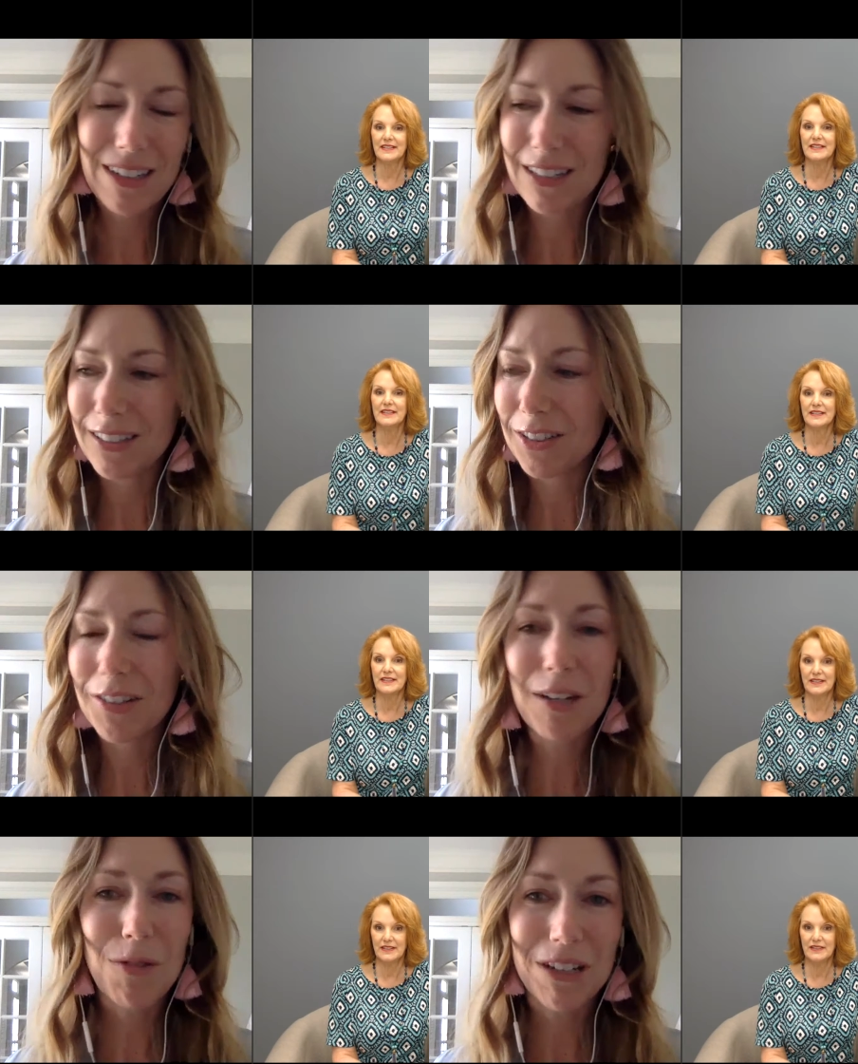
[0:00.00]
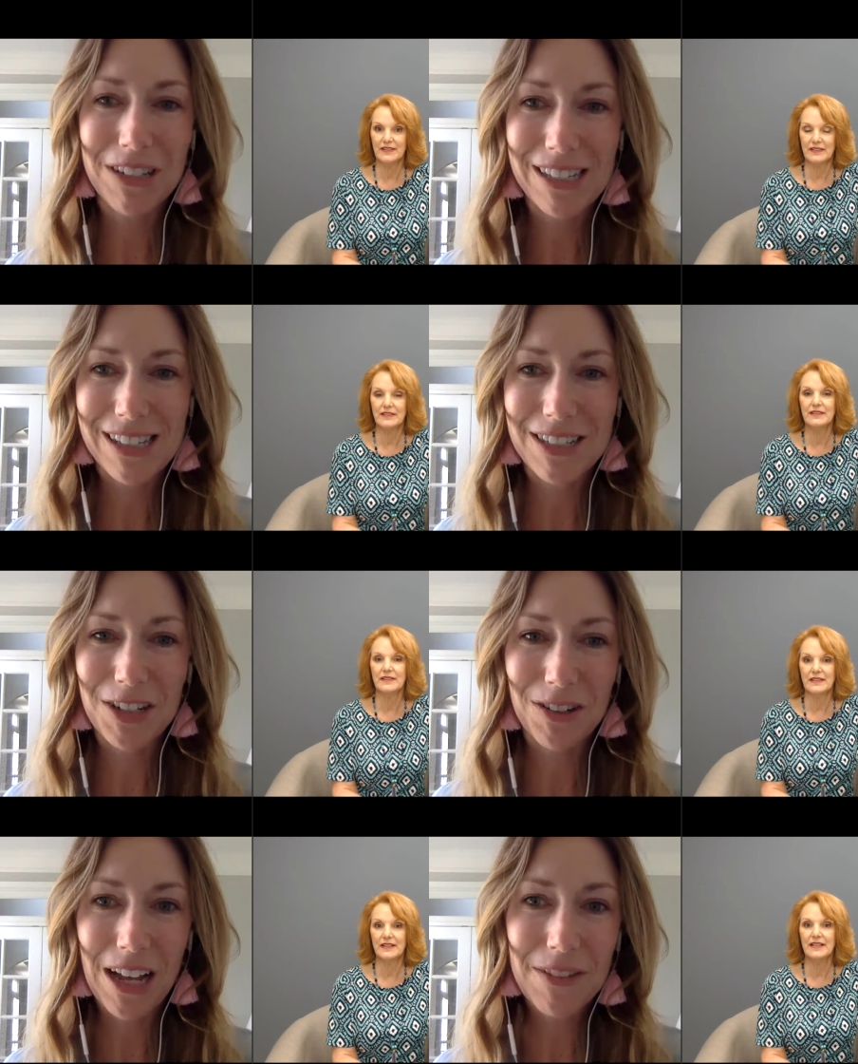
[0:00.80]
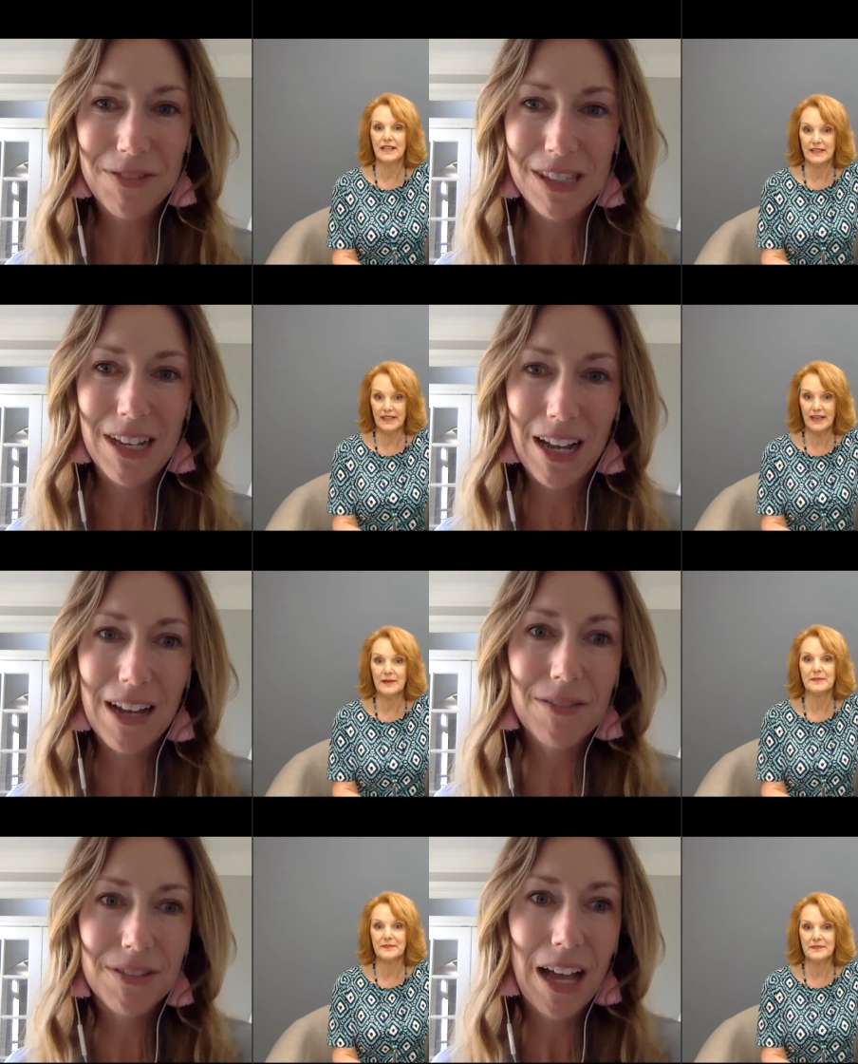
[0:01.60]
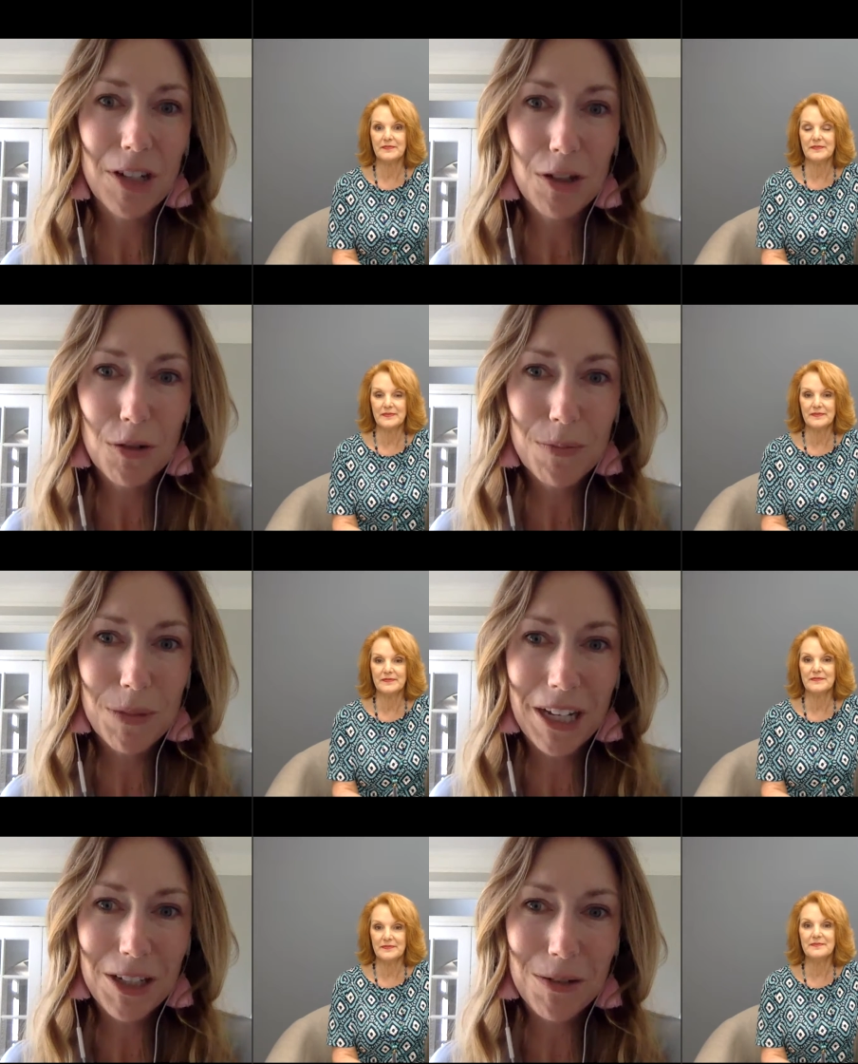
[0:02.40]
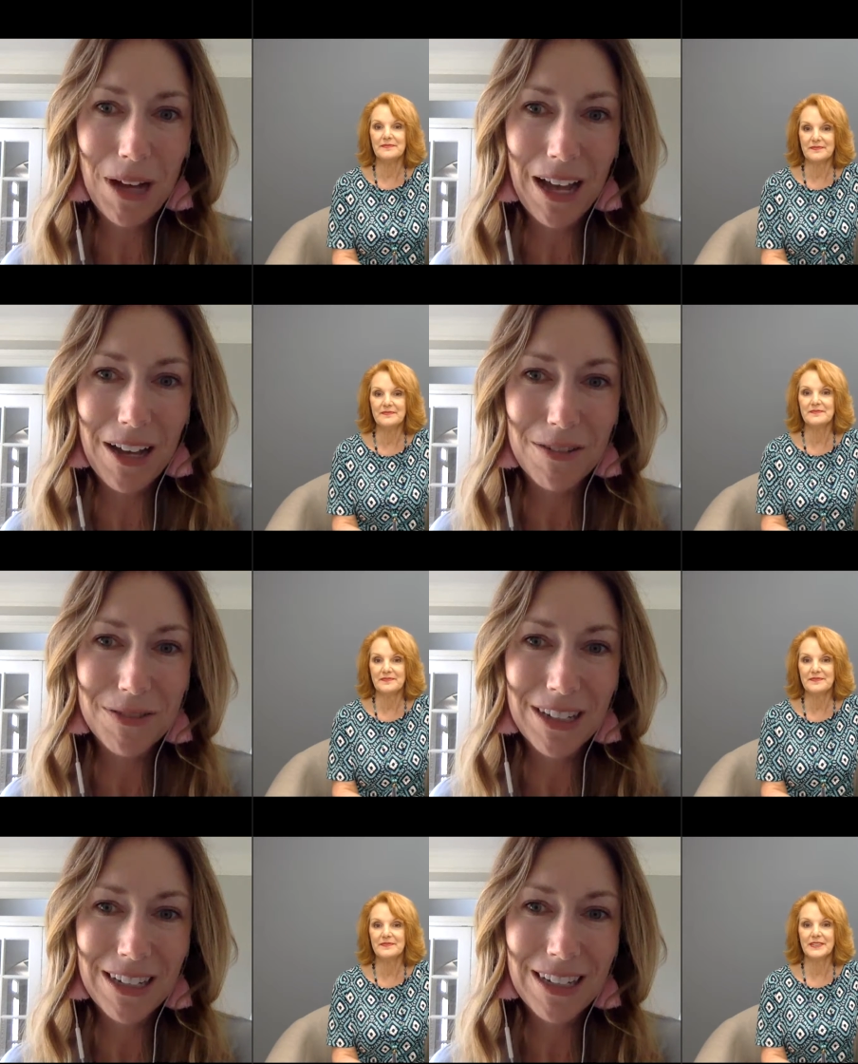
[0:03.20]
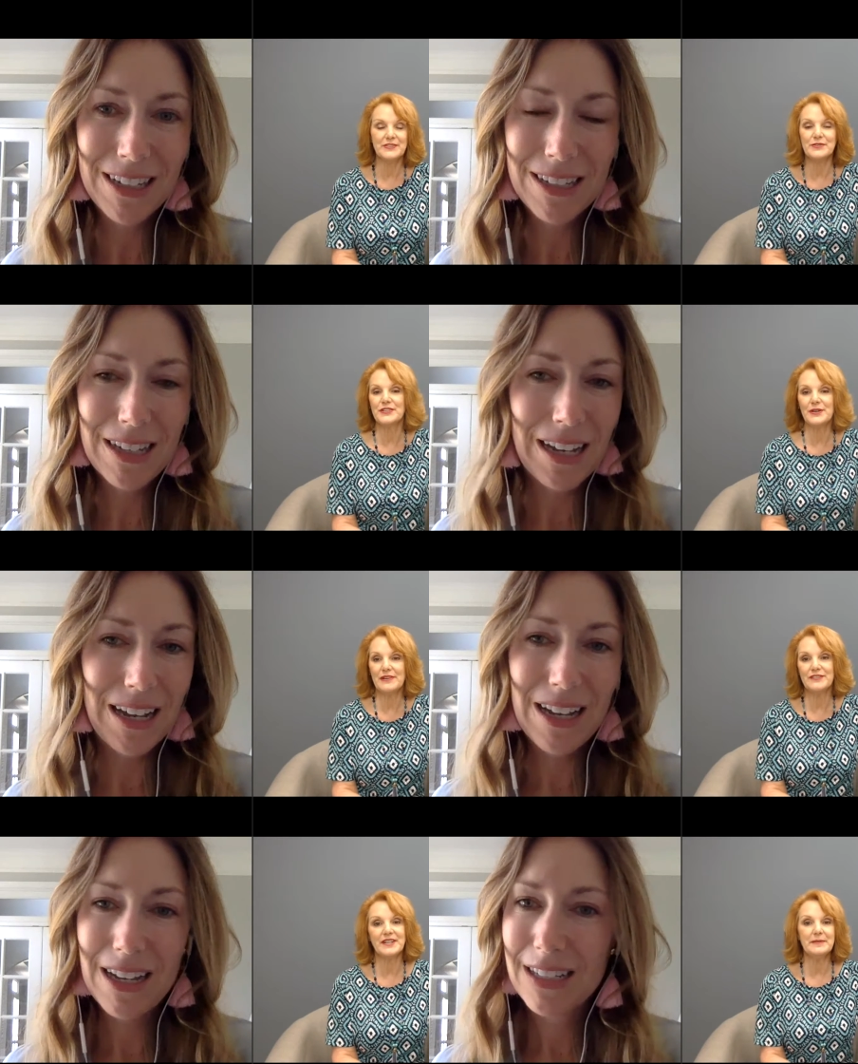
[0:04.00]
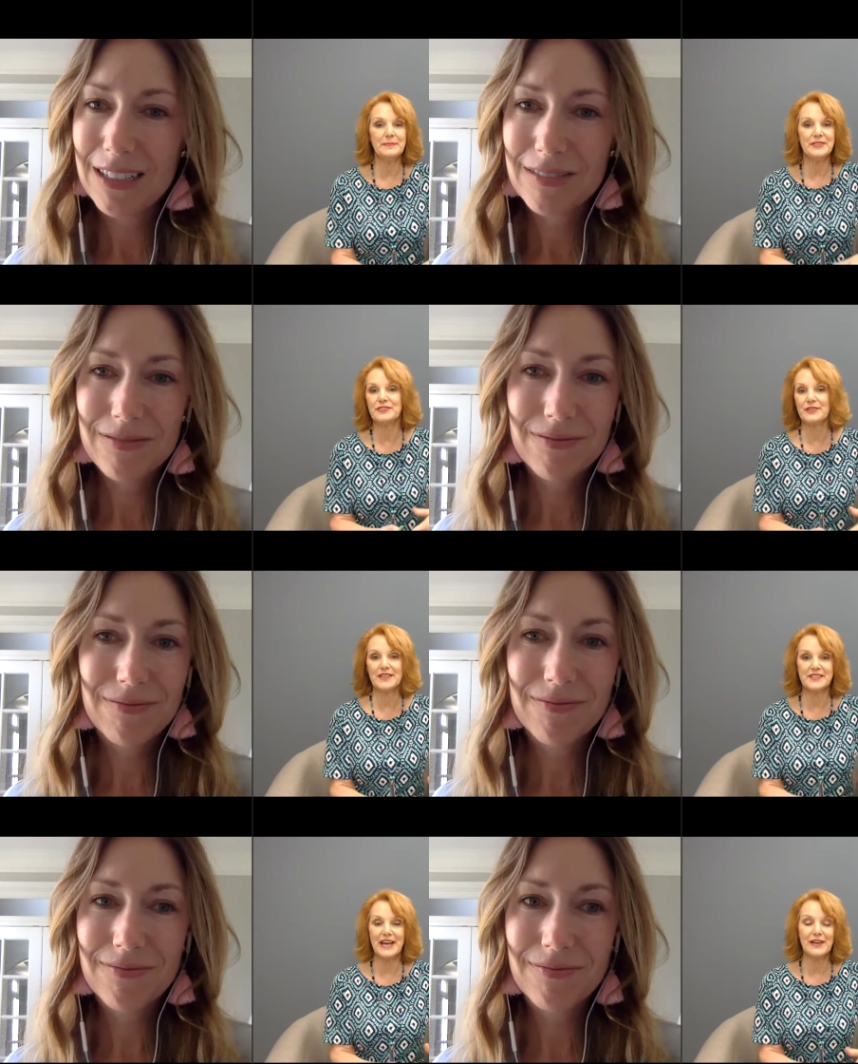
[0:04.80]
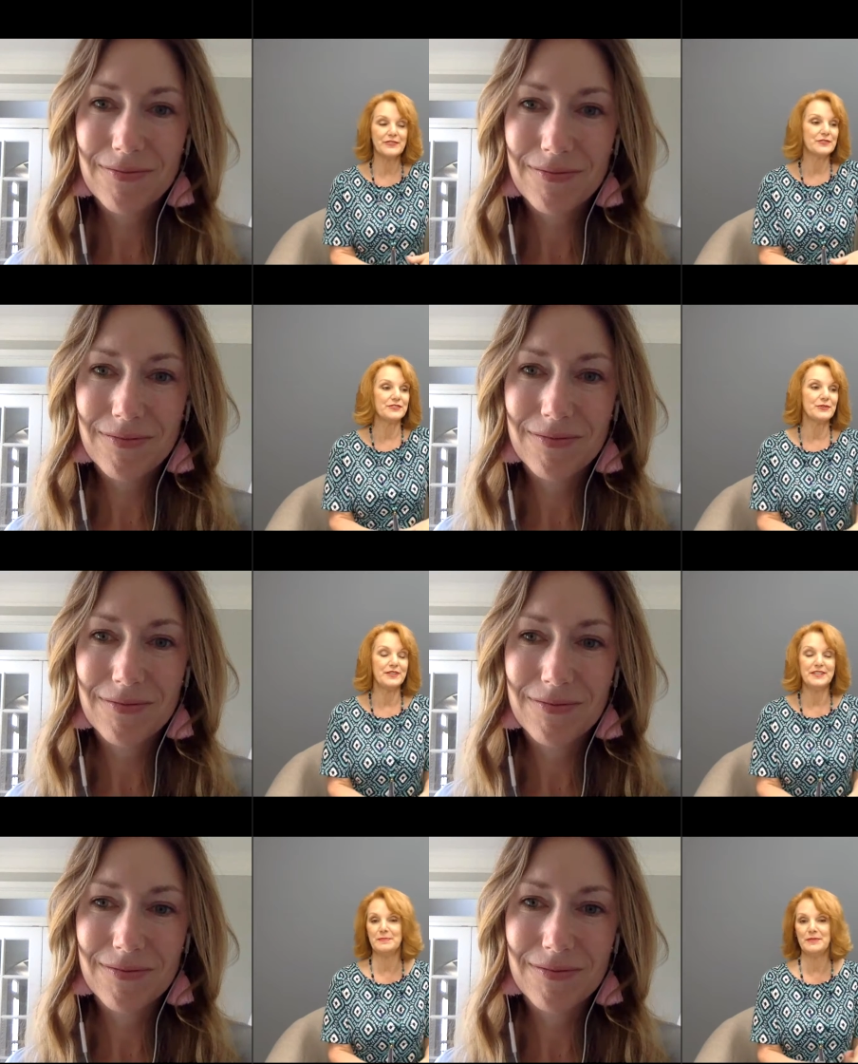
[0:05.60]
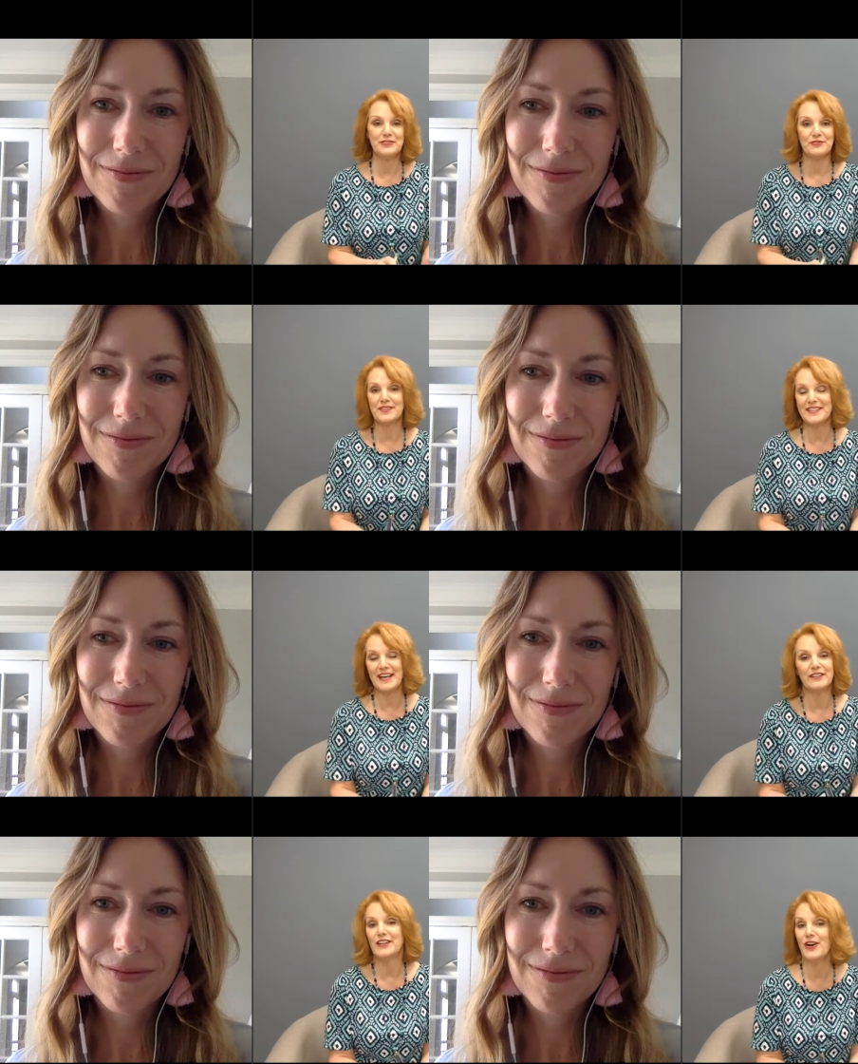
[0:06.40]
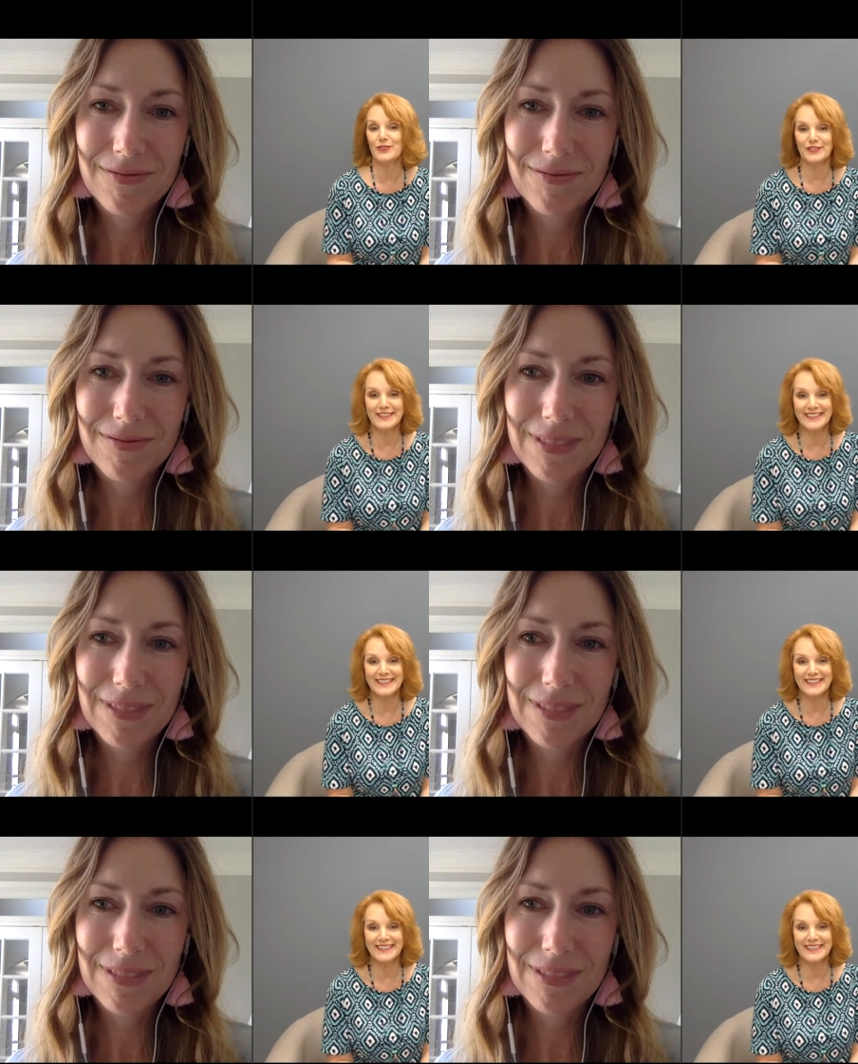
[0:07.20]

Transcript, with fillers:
Speaker 1: including wellness into your life is to yeah. have have a group like you have
Speaker 2: because there's no if you're going to be stressed out there's no need to be stressed out alone